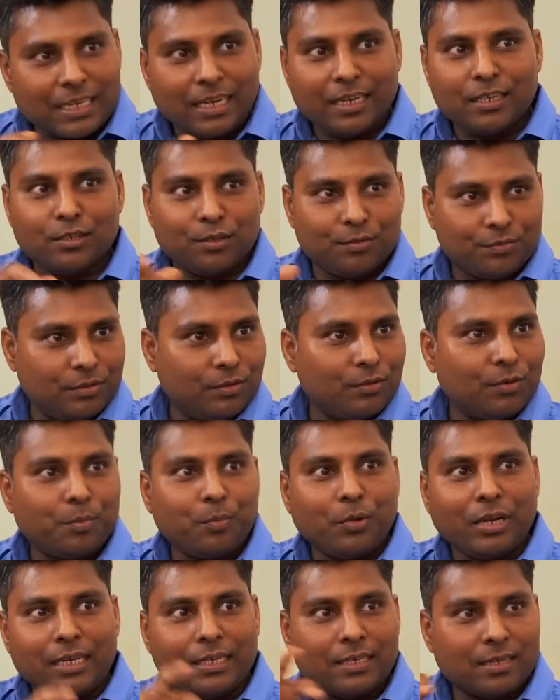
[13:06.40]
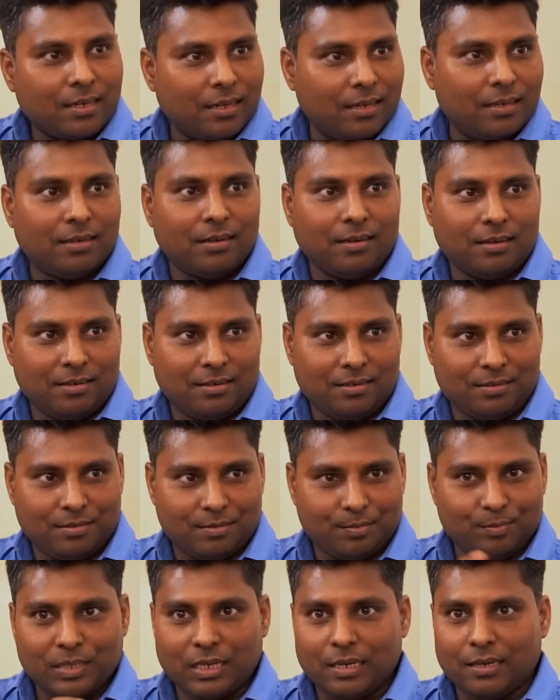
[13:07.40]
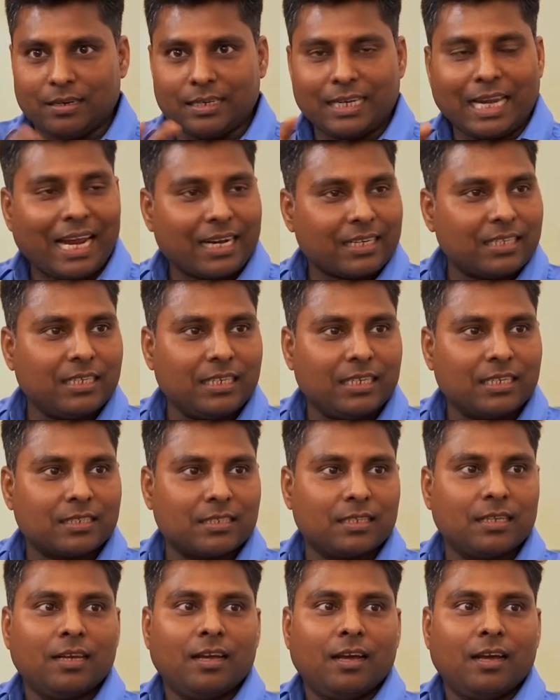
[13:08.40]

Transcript: kind of, you know, political tactics